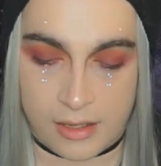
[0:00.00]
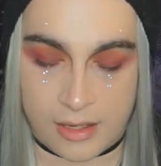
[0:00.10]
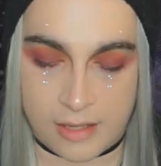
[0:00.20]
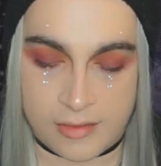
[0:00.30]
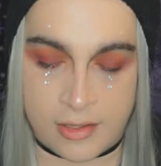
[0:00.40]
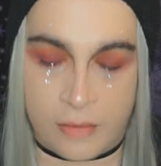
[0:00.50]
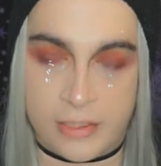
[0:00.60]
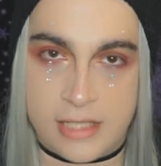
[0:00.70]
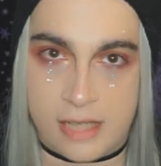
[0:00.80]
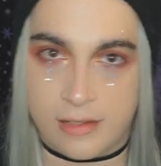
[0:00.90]
It's the
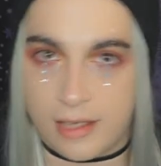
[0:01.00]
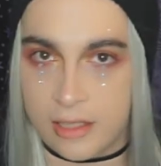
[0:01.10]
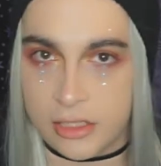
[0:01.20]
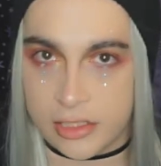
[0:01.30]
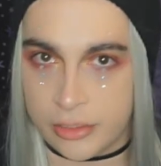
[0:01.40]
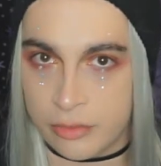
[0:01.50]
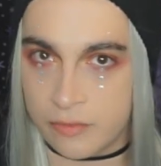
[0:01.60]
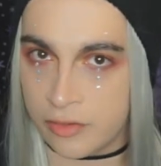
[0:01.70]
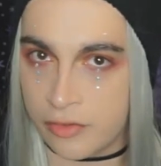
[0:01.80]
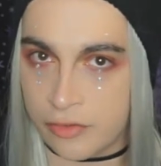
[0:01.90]
only deck that I actually do
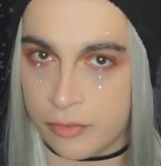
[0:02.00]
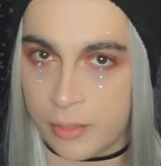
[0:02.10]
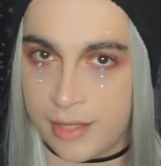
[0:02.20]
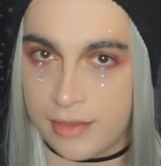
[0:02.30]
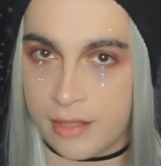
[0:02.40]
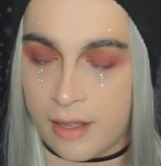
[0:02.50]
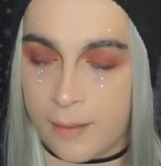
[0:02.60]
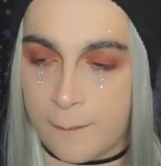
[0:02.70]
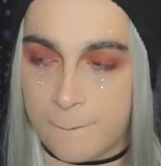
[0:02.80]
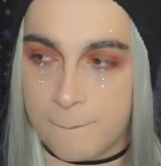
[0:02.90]
reversals with,
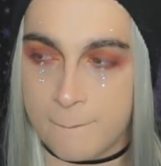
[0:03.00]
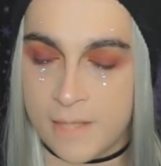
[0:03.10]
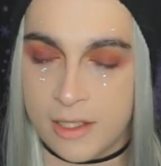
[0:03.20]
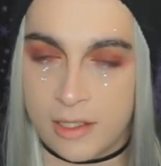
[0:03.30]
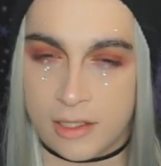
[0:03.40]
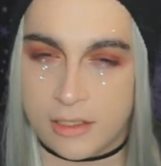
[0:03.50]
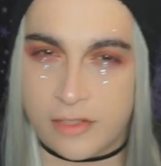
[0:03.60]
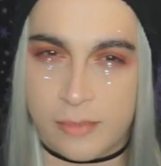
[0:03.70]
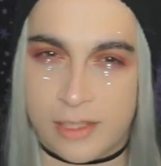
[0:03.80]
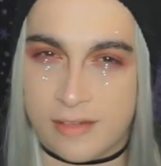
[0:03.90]

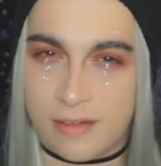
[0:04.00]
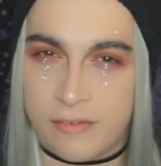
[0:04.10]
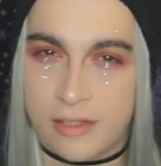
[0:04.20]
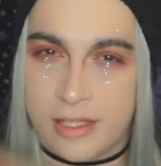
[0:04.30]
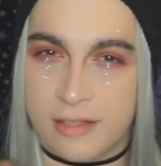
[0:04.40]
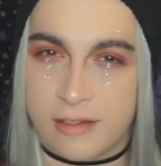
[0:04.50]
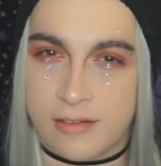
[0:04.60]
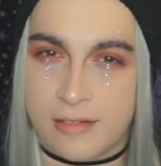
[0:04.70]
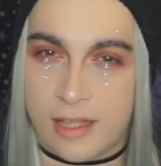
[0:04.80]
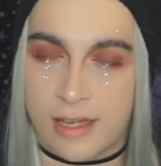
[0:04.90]
just because I feel like
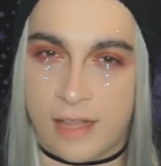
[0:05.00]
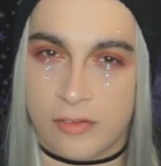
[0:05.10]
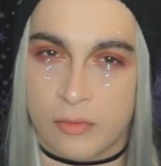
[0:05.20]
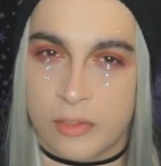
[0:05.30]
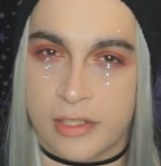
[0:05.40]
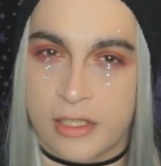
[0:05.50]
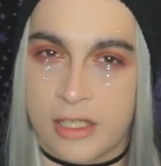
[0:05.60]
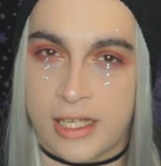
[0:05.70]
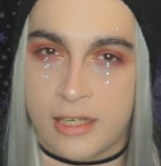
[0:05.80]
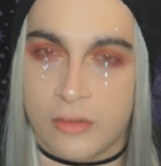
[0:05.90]
this deck has a really good
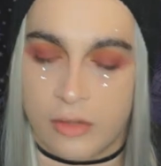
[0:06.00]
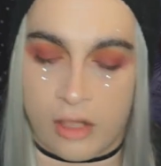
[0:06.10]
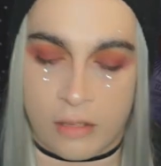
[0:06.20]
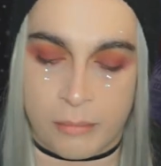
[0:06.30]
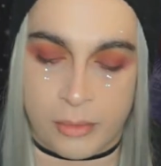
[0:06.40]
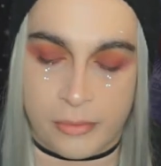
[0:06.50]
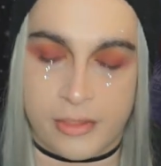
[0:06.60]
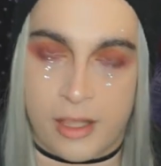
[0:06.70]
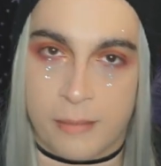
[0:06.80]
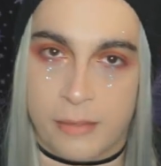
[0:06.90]
handle on both
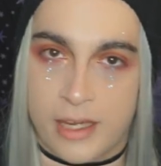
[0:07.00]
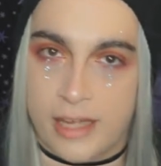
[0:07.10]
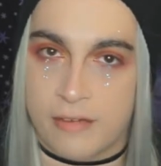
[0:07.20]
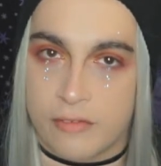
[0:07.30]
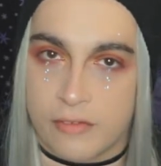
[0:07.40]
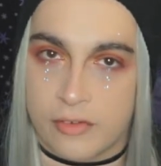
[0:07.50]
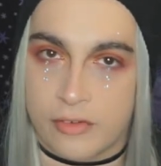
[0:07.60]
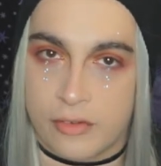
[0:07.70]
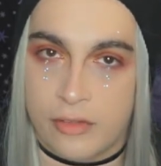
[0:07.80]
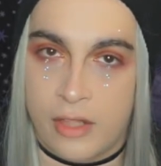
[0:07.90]
the upright and
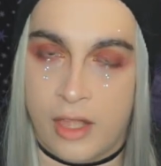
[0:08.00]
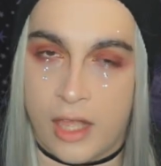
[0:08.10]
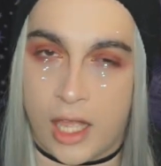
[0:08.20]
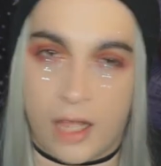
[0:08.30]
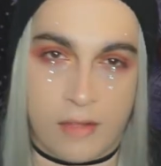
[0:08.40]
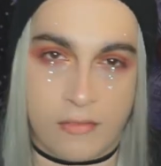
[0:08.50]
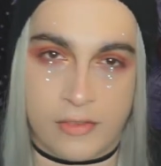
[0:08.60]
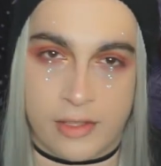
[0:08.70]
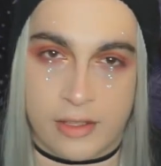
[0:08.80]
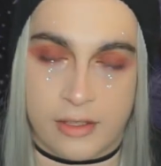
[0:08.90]
reversal of
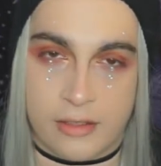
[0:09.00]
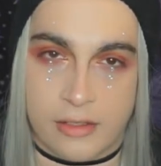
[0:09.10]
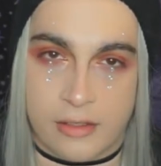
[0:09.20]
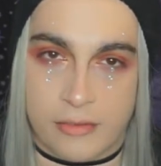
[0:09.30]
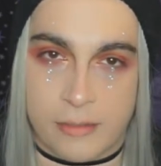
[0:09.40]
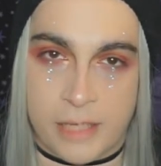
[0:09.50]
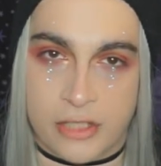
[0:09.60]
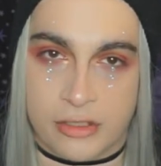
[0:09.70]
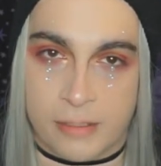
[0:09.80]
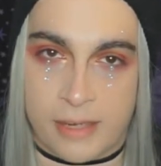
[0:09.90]
the, you know, the
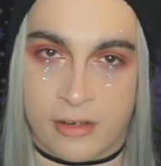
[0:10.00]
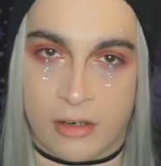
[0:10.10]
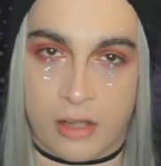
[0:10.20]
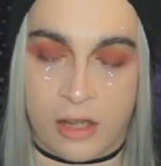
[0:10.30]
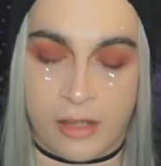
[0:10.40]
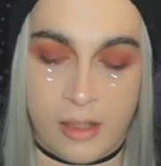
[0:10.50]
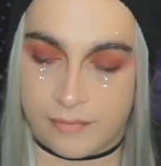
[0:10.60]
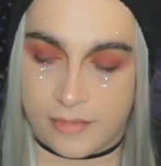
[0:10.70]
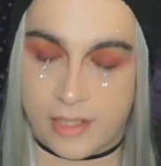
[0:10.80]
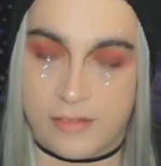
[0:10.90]
major and the minor arcana.
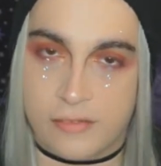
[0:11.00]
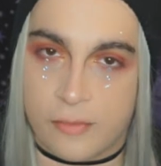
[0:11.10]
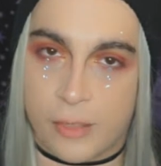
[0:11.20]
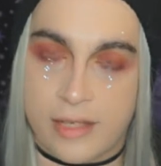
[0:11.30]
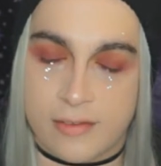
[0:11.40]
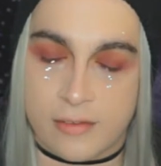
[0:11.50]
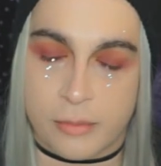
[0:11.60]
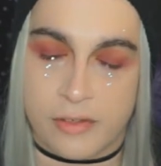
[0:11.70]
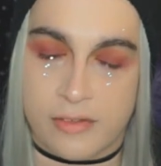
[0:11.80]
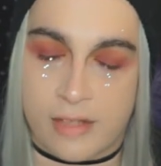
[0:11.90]
Its voice, its
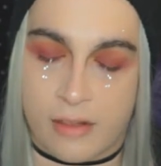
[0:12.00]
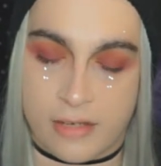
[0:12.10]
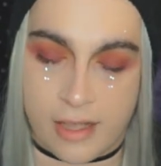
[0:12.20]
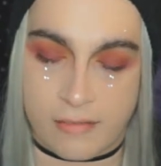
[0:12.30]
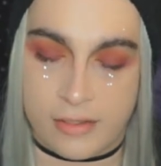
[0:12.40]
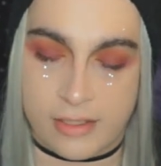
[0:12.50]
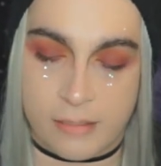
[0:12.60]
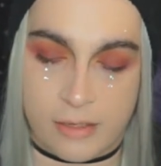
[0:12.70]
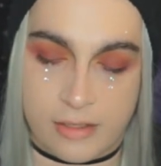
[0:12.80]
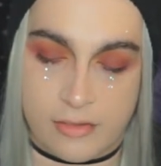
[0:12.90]
personality, everything
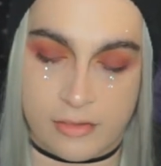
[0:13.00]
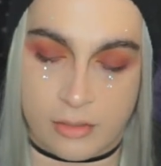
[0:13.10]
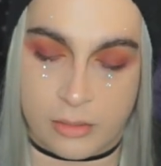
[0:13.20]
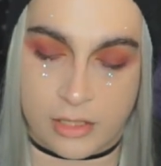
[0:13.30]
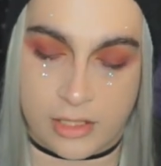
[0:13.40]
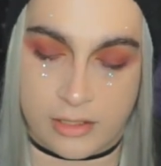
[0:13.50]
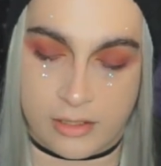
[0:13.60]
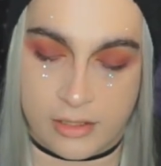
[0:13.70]
about it is so good.